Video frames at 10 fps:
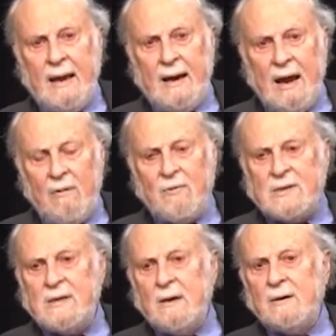in every
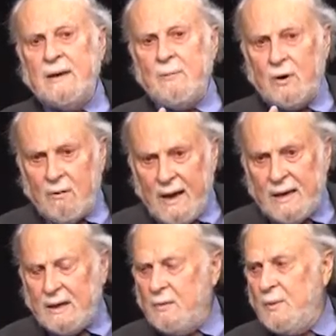single
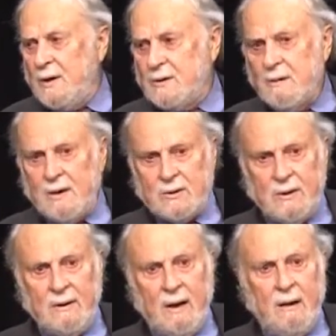Democratic administration,